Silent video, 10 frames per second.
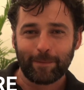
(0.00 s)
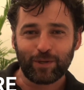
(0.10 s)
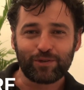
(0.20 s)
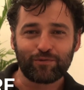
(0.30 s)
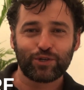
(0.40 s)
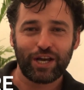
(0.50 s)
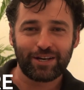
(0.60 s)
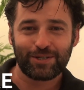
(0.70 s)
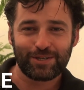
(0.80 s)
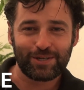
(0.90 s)
Lots of
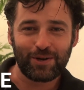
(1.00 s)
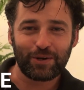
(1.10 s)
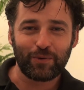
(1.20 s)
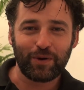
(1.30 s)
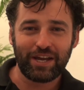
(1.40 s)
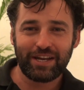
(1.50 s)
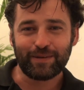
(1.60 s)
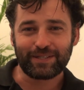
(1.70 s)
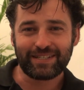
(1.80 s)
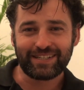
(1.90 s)
challenges along the way,
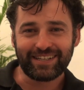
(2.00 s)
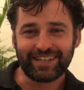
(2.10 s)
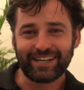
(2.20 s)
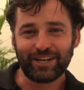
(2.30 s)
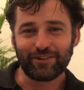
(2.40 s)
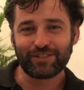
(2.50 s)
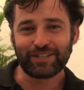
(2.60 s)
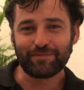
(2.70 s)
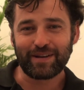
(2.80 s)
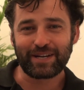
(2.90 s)
but uh, enough to
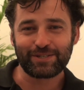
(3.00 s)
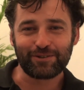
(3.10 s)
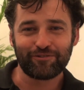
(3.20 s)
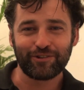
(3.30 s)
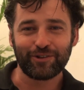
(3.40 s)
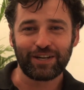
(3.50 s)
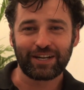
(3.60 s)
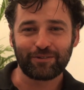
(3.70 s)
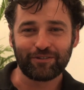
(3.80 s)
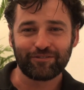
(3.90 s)
make us all feel
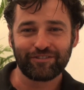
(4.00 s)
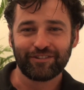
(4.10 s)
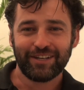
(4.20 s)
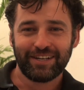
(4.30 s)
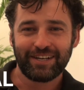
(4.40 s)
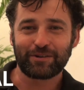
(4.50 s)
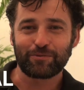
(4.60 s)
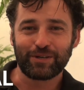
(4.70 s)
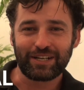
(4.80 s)
like we've had a real